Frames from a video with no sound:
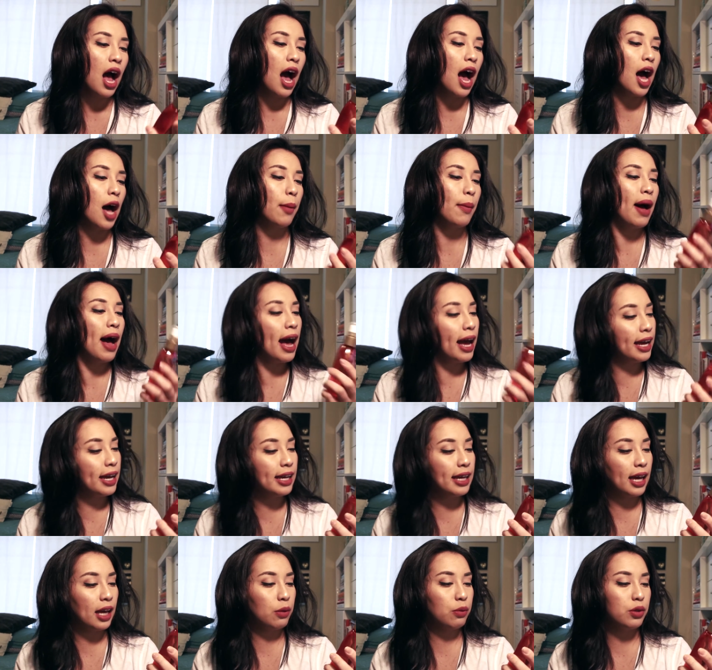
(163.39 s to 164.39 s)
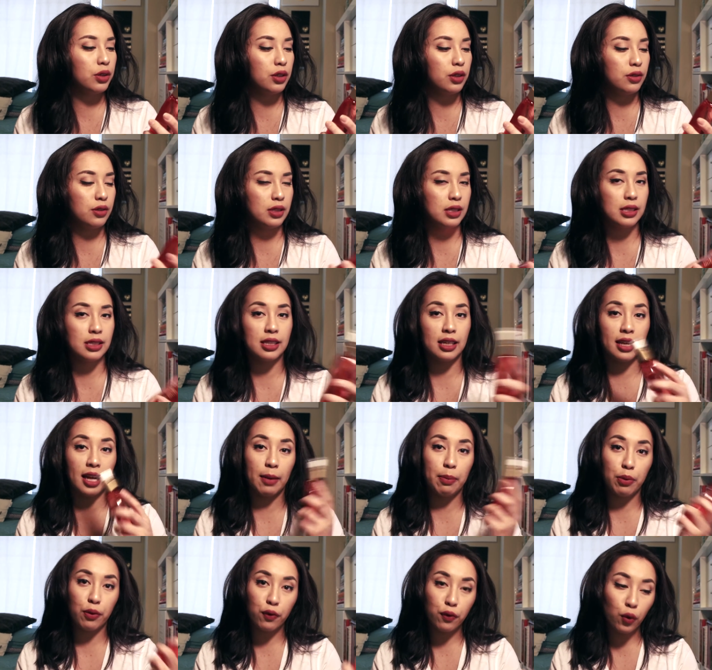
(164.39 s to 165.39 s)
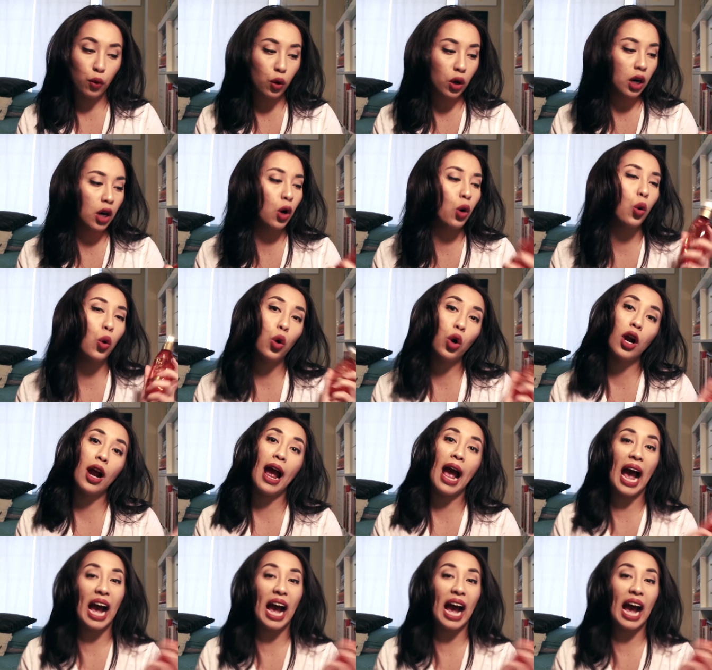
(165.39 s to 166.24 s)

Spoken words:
I again will use this the night before or